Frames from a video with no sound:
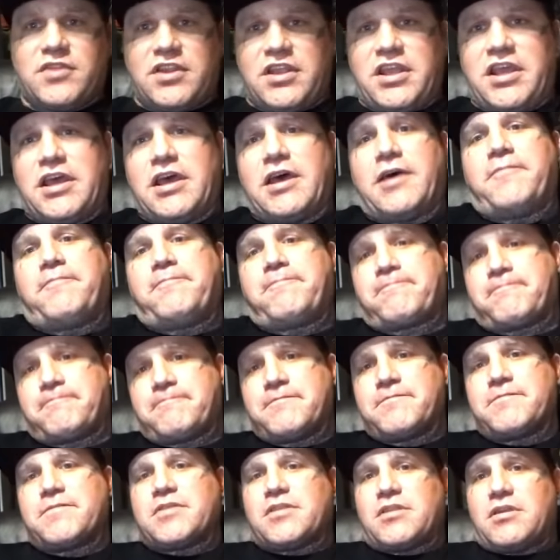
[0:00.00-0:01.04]
Yeah.
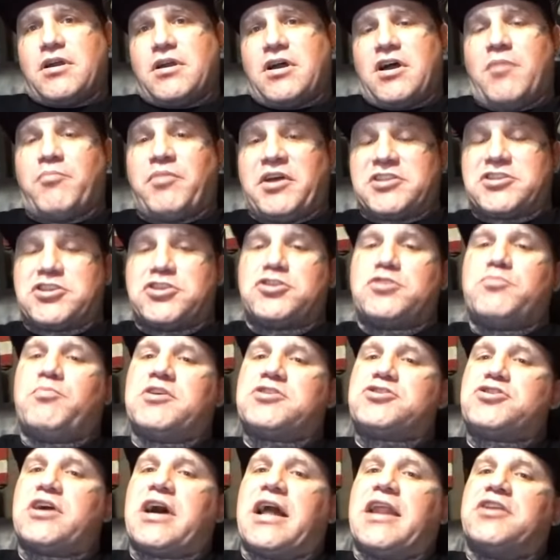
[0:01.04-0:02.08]
But
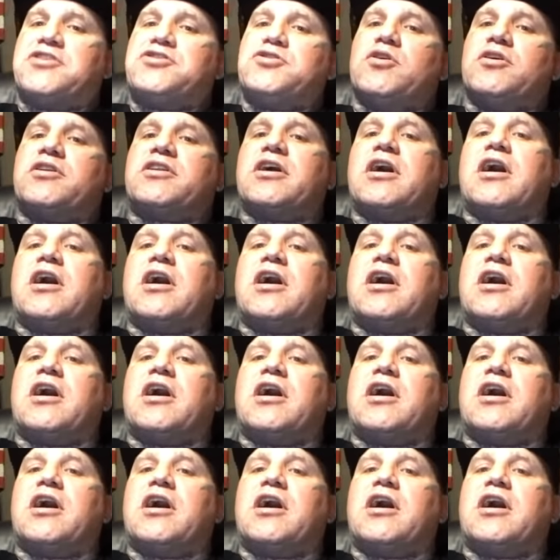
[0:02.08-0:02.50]
you got to do it